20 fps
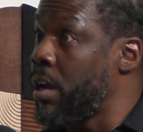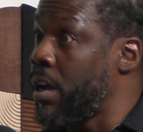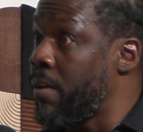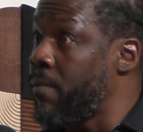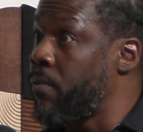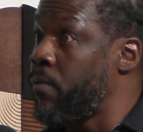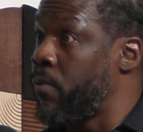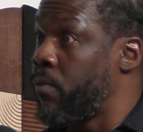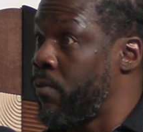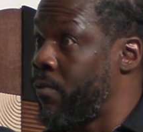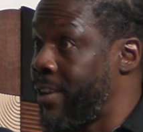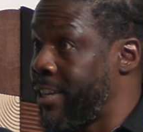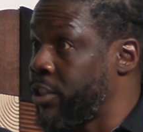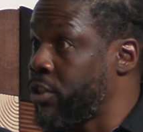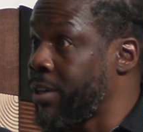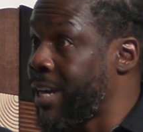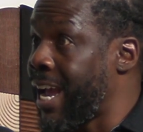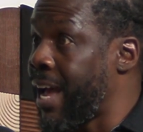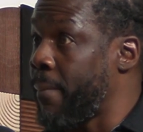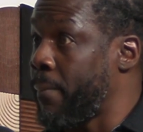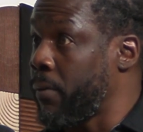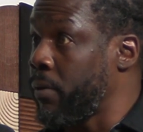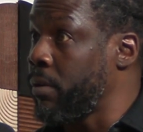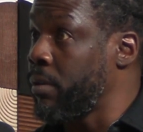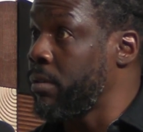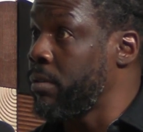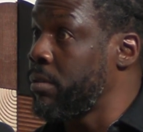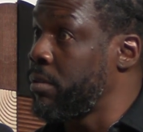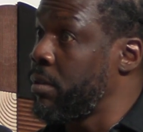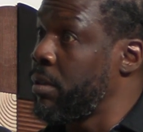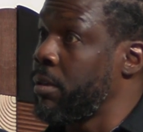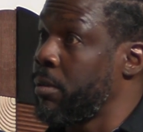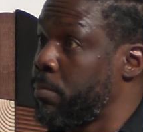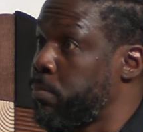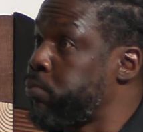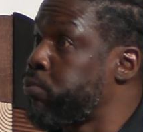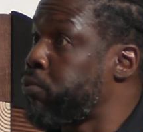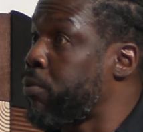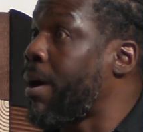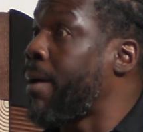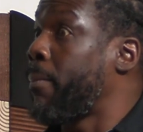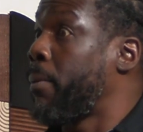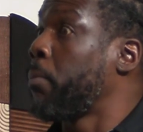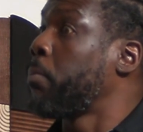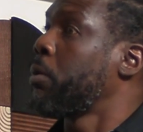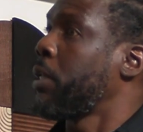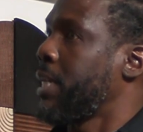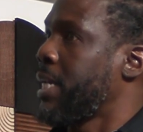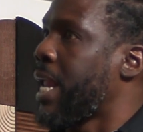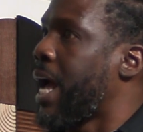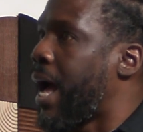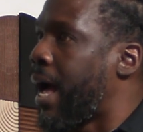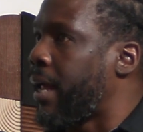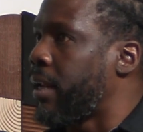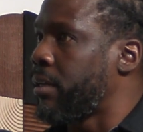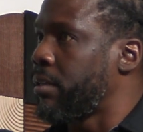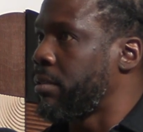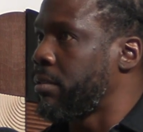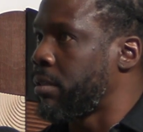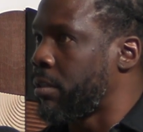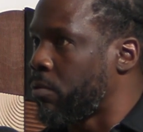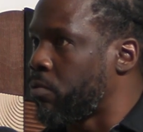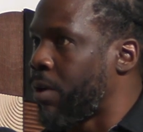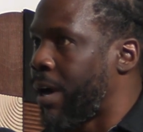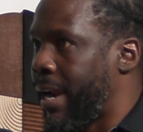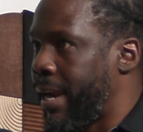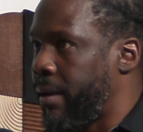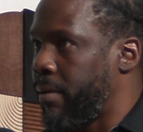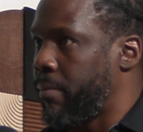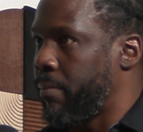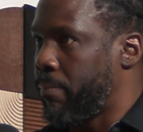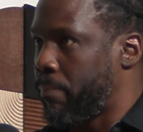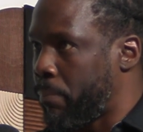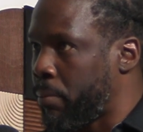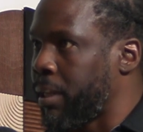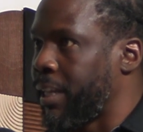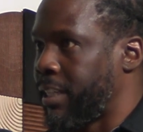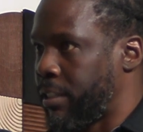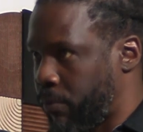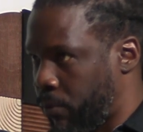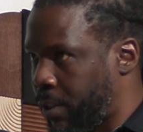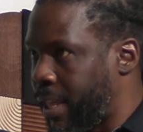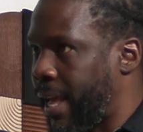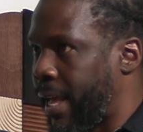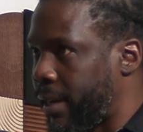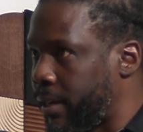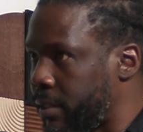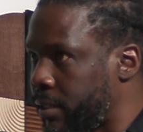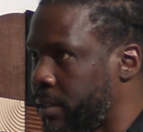of venture capital, probably not the right place for that.